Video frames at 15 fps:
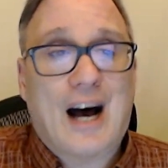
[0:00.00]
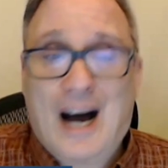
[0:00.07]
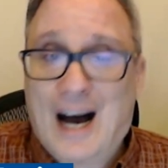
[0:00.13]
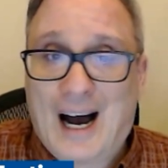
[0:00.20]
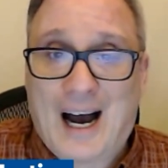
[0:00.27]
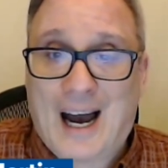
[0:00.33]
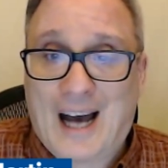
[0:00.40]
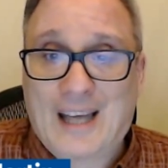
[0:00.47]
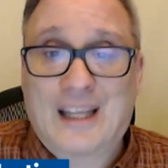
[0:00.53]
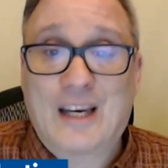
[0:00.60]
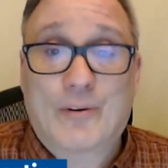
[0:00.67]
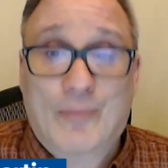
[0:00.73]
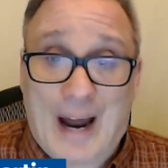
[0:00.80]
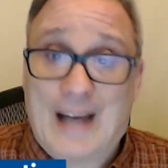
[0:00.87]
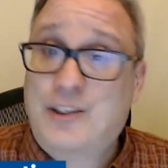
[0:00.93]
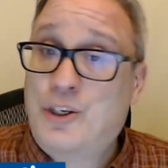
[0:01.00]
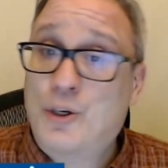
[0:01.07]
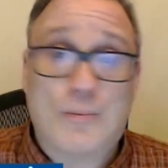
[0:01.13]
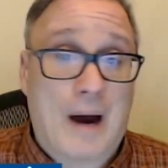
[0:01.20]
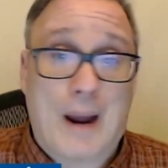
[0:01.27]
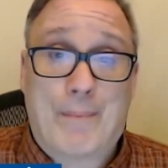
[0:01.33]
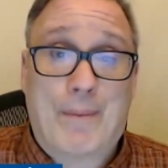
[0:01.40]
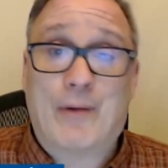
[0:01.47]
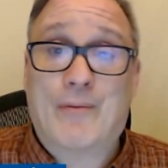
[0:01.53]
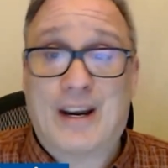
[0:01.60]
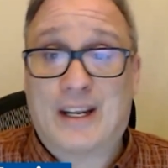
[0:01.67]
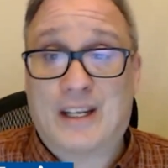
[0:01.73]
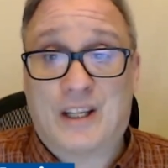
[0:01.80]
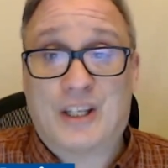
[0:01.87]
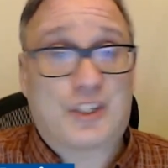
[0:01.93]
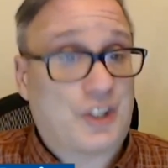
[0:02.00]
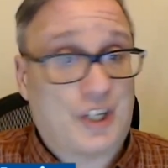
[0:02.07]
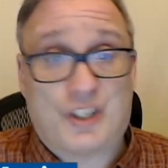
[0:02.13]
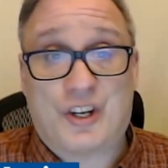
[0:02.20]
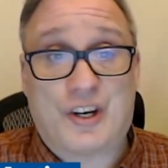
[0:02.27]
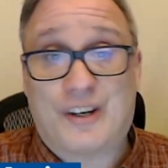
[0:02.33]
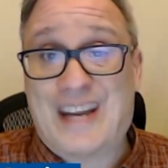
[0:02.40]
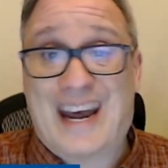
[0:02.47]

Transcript: I think Raty might be ready this season,